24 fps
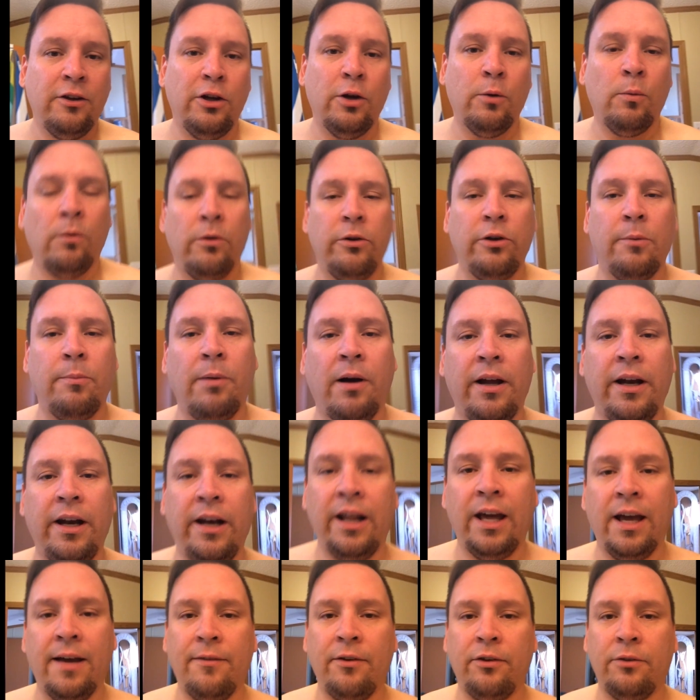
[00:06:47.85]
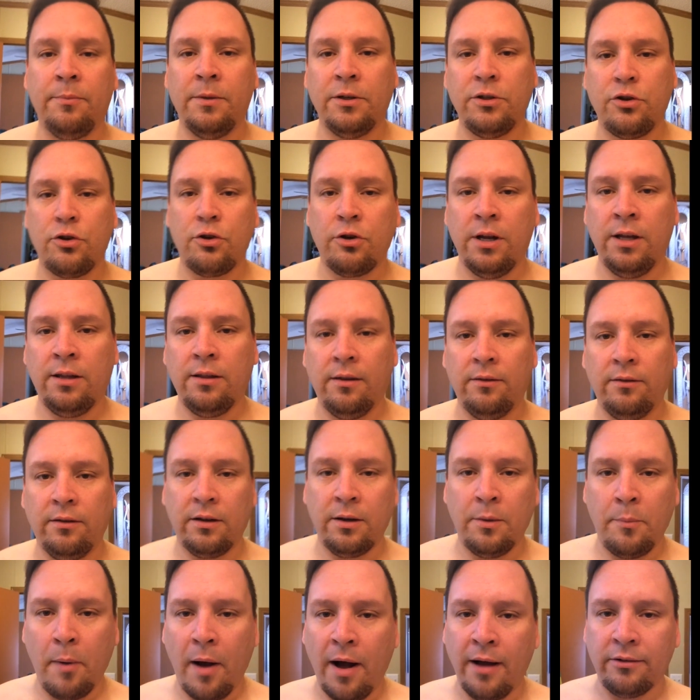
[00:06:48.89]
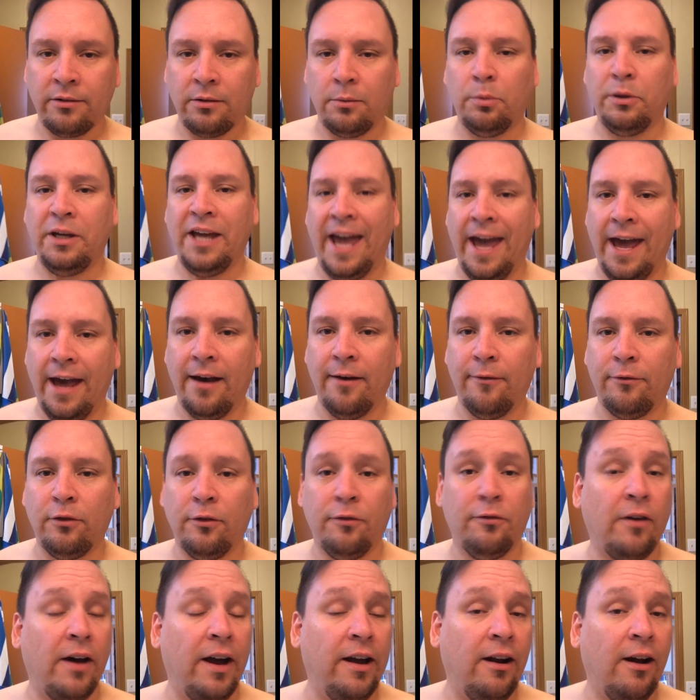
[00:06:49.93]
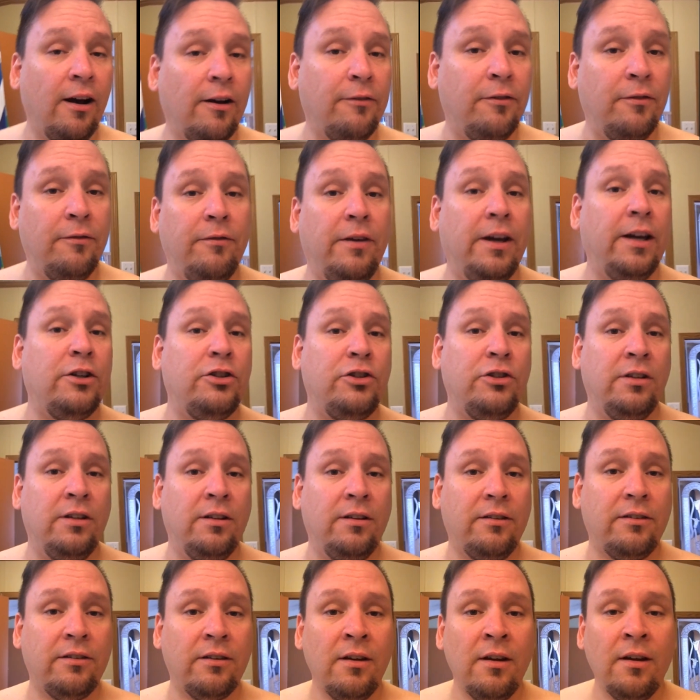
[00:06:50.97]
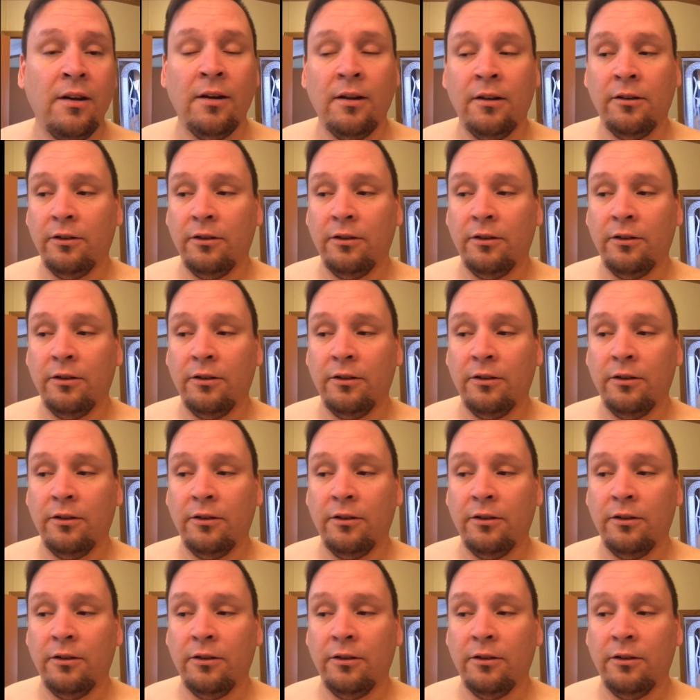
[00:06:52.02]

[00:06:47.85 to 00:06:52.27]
You want your body to have as much strength as it can possibly have to fight off infections,